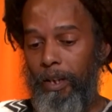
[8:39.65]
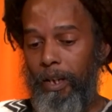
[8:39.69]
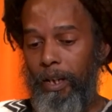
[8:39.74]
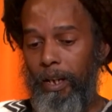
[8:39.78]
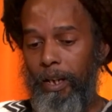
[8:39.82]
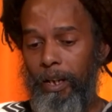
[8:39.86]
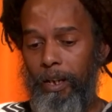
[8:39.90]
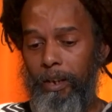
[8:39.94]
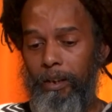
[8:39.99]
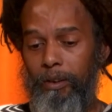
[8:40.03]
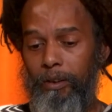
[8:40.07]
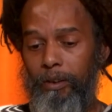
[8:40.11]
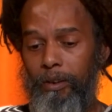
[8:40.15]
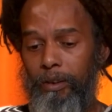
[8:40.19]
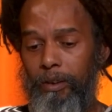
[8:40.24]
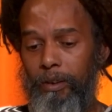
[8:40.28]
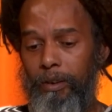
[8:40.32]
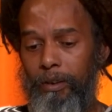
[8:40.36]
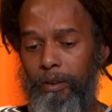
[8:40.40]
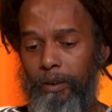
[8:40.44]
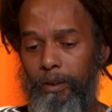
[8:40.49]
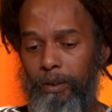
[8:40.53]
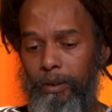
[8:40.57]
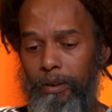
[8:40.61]
And
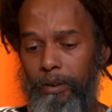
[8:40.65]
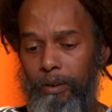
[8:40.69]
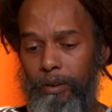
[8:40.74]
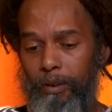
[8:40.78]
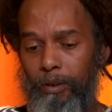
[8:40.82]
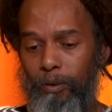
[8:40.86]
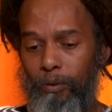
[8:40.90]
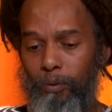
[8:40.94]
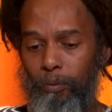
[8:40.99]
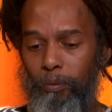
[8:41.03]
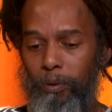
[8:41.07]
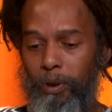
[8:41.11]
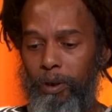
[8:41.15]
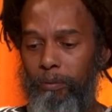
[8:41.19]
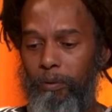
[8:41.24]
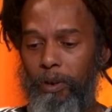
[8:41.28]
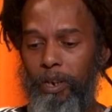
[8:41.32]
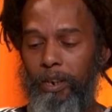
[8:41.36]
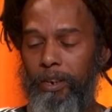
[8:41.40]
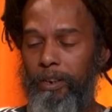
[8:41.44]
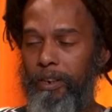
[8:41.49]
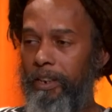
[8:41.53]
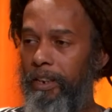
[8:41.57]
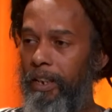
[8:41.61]
we
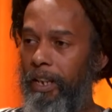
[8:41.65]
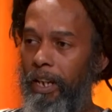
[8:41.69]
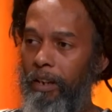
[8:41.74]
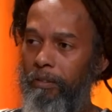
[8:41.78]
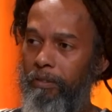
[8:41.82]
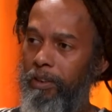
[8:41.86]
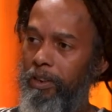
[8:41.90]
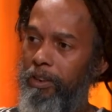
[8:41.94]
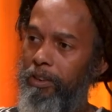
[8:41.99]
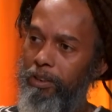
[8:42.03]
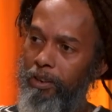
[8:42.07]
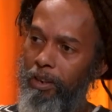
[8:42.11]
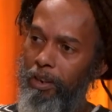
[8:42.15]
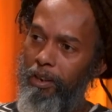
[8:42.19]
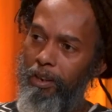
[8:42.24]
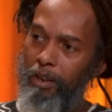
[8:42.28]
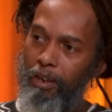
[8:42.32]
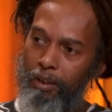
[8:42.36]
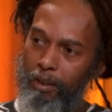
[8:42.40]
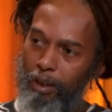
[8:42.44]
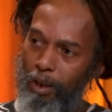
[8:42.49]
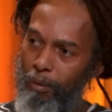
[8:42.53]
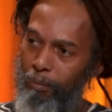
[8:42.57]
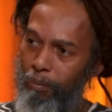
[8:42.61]
really didn't have an agenda
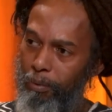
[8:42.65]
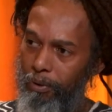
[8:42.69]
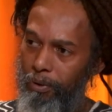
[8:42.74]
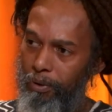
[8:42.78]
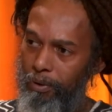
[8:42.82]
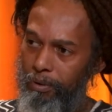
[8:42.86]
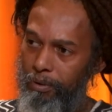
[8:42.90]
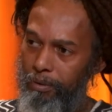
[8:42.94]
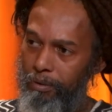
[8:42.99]
at that point.